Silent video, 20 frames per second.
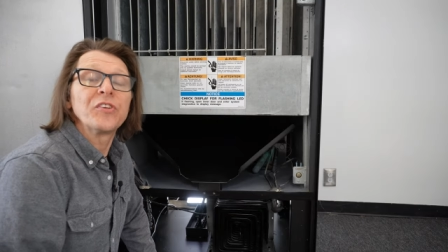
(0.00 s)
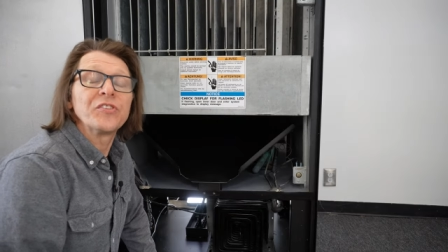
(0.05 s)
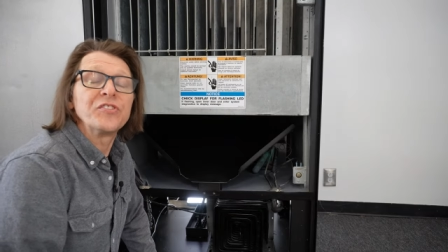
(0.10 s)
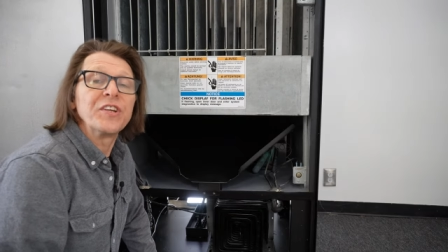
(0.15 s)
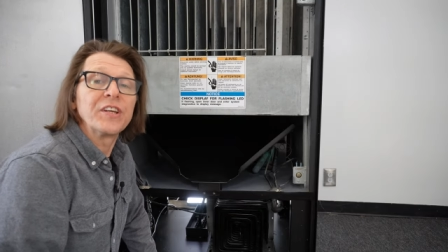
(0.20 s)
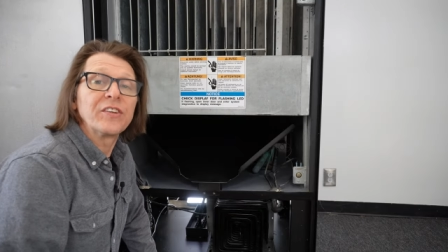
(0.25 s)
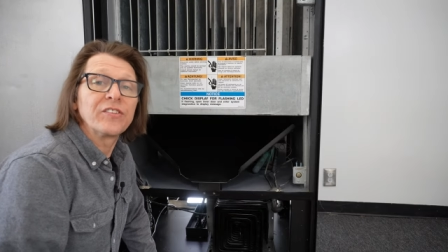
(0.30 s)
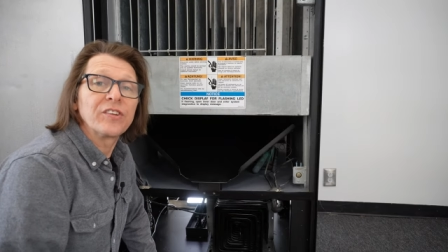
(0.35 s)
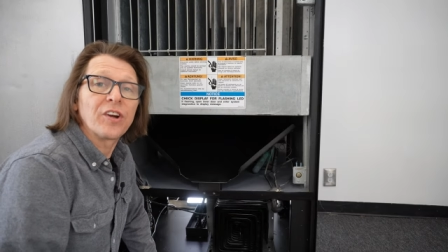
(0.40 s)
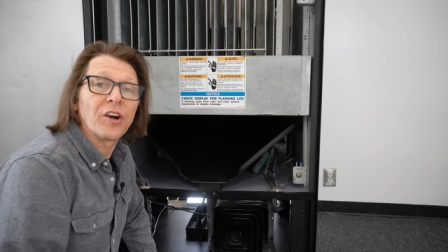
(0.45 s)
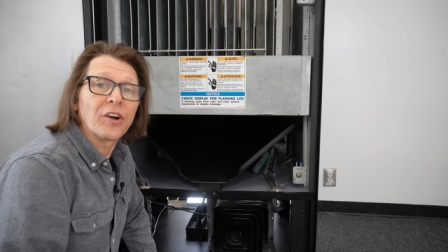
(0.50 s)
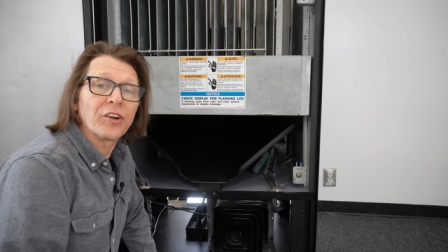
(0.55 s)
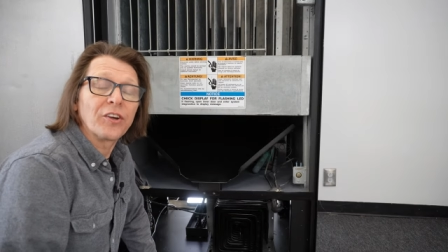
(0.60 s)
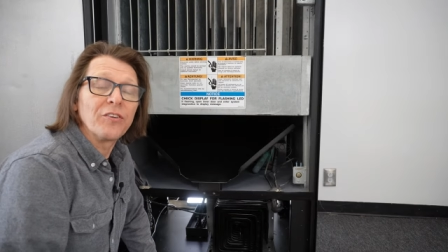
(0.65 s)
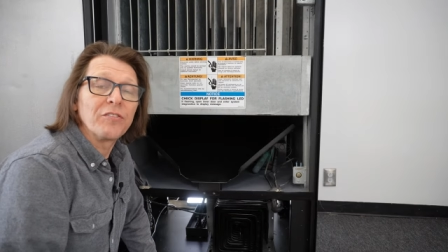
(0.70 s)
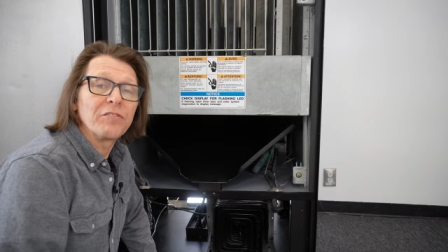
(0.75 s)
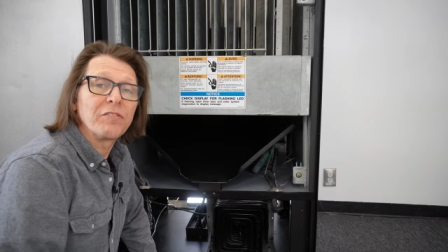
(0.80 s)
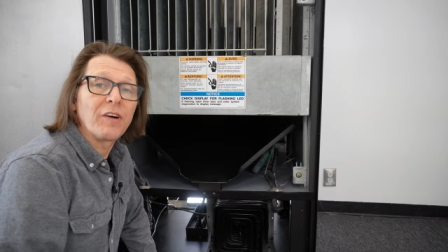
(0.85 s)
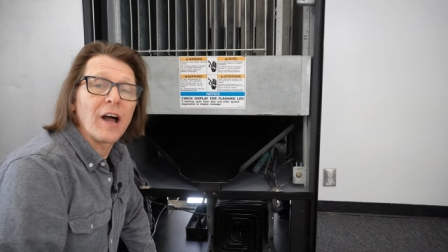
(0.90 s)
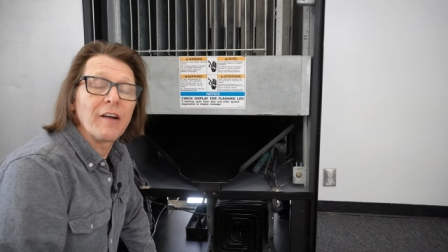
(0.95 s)
this Dixie
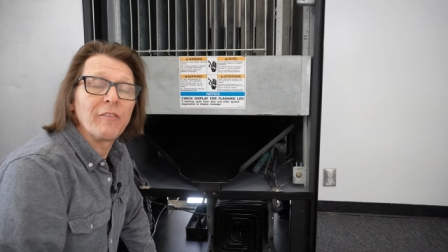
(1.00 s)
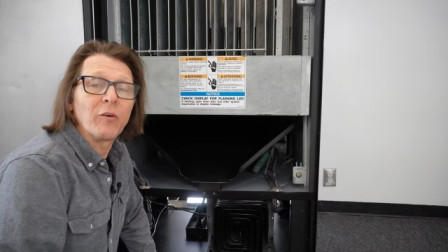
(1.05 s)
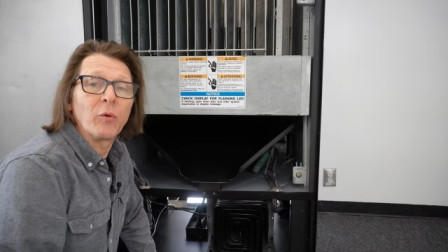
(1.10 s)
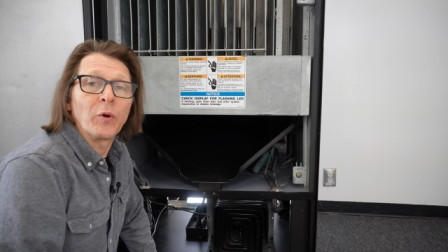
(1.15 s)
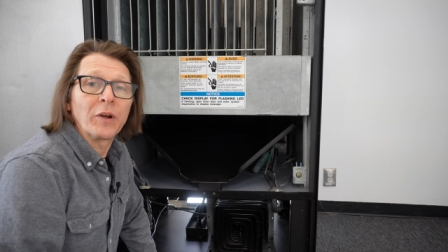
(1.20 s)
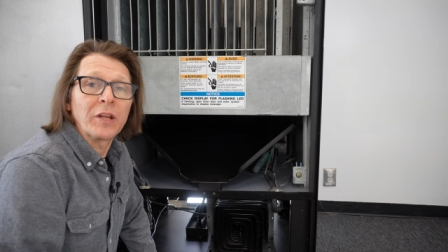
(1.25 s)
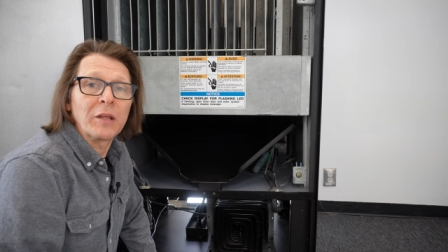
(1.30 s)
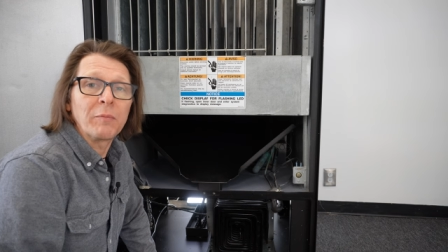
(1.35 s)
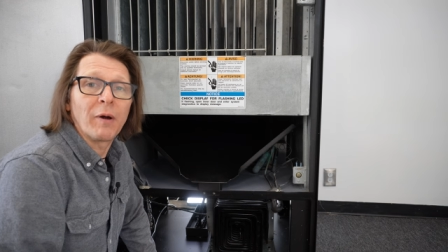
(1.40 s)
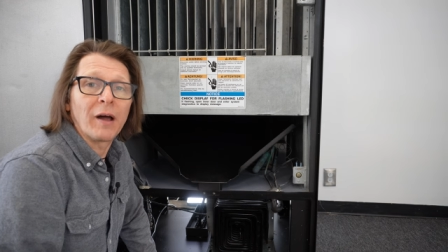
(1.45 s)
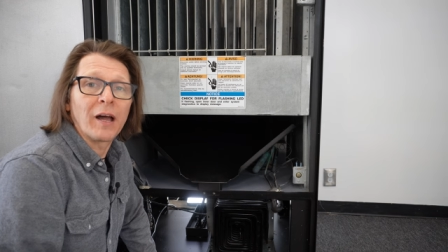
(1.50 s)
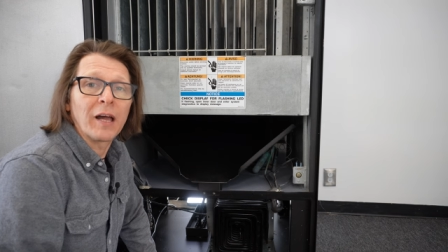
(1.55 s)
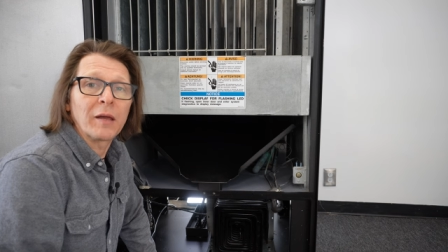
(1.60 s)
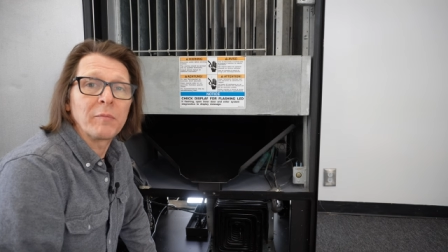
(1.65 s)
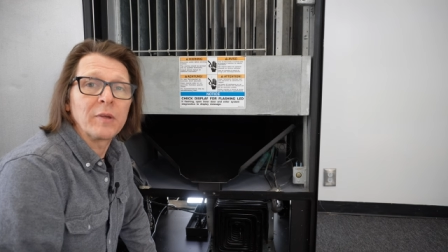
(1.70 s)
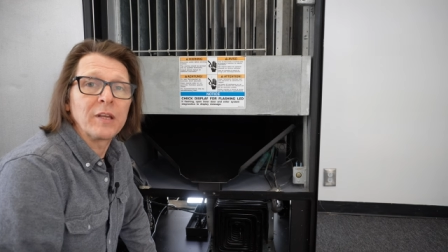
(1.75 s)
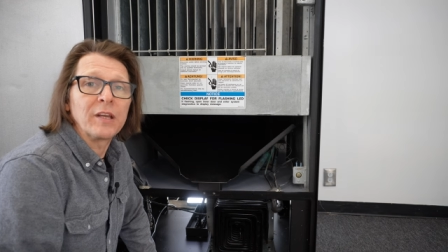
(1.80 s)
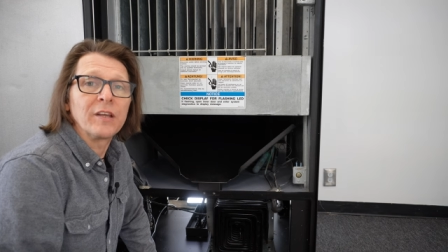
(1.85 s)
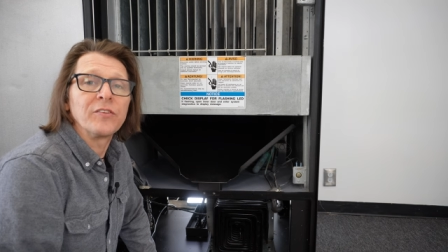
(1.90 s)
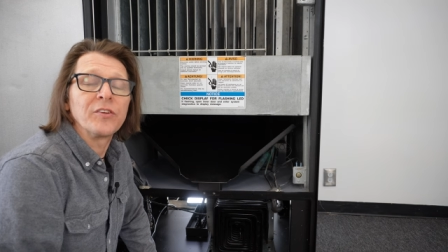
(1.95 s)
Narco 501E behind
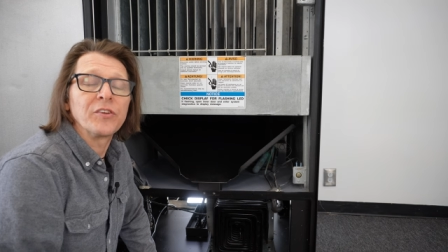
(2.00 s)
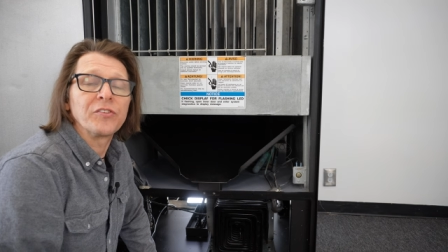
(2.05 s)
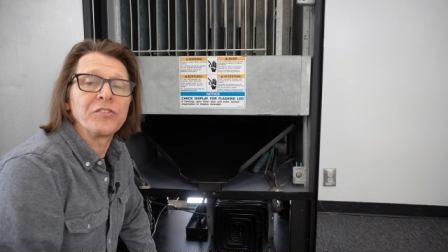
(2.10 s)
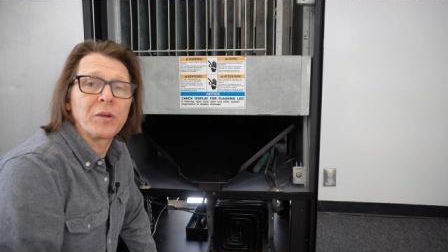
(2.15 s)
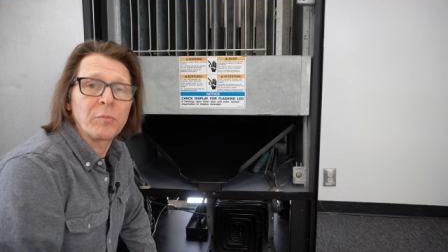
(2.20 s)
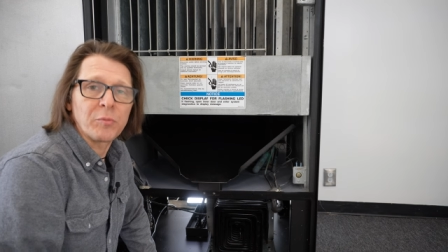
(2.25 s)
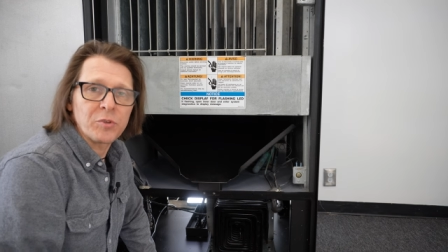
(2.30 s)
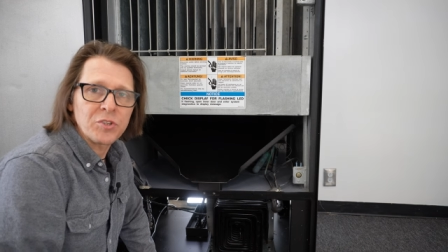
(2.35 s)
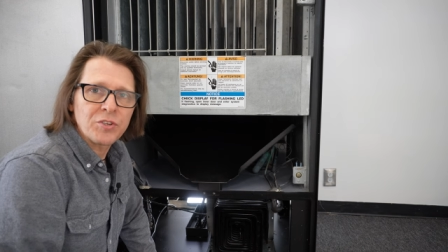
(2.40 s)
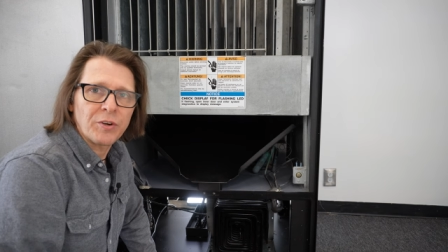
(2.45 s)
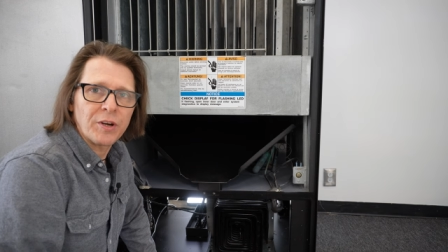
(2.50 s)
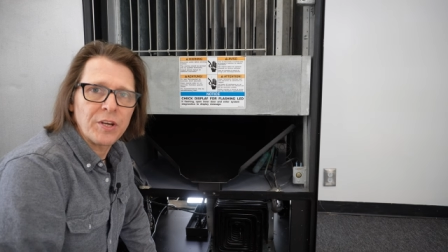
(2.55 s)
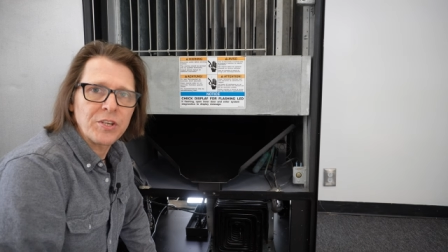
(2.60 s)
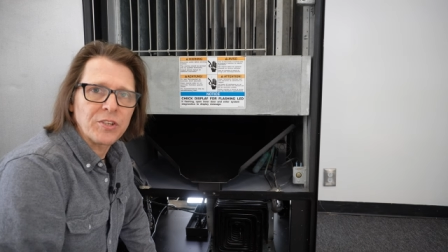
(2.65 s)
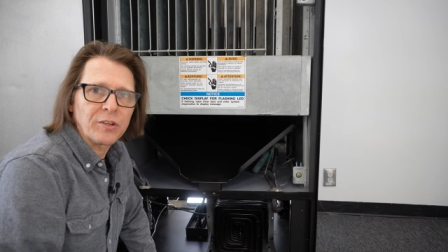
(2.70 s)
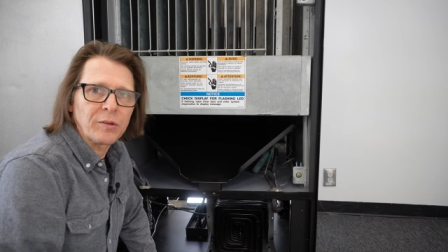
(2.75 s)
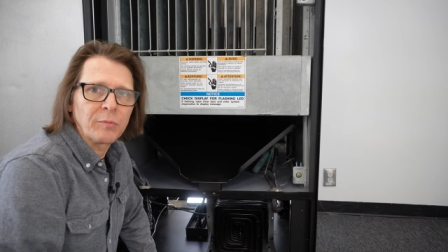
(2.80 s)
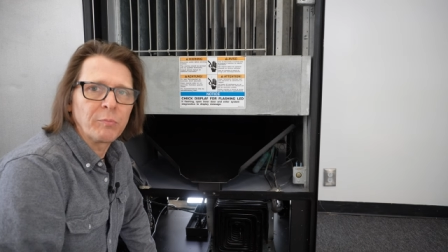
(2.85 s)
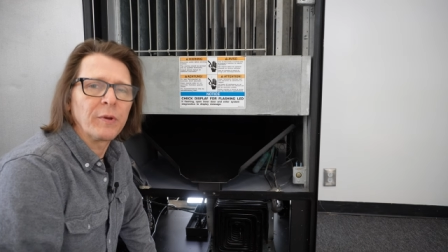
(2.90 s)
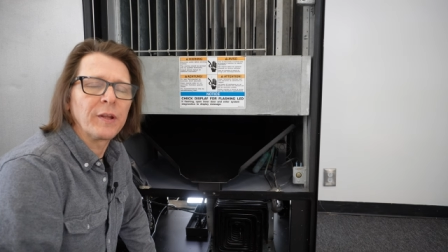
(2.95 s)
me in this demonstration,